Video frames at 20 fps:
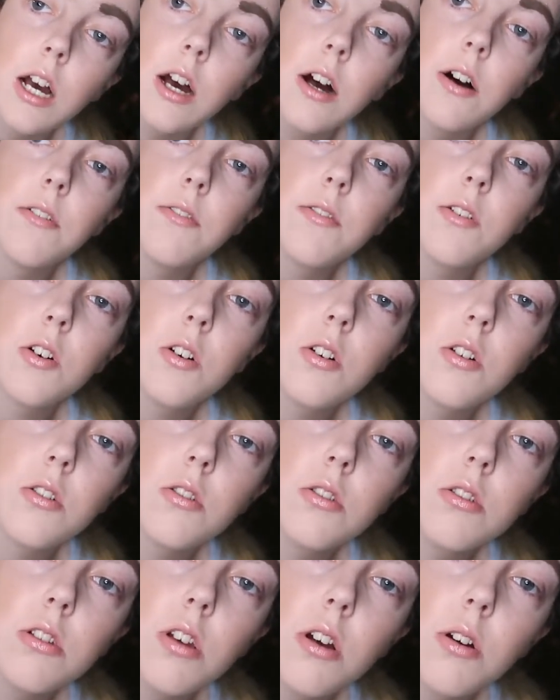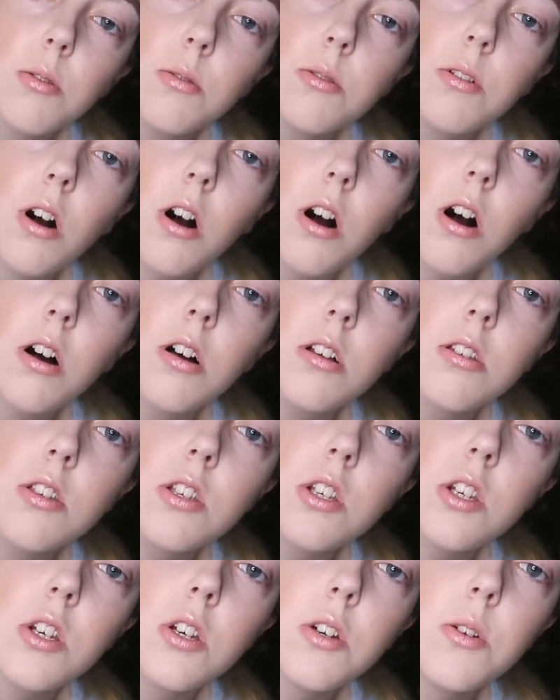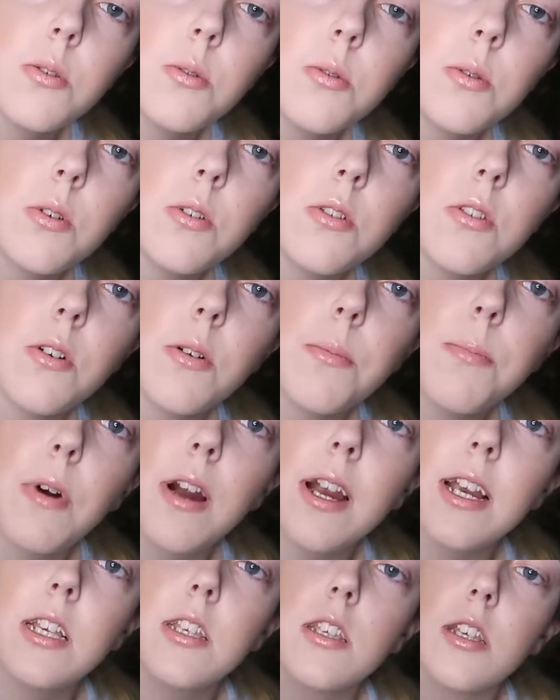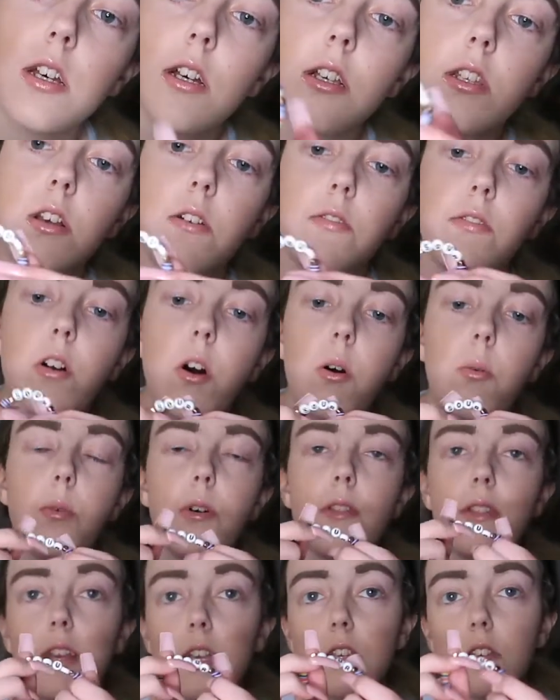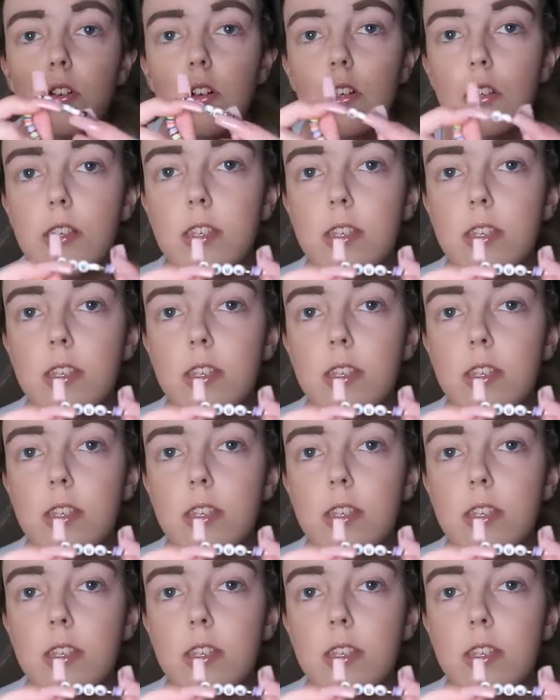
I've also got two other bracelets. I've got one that's got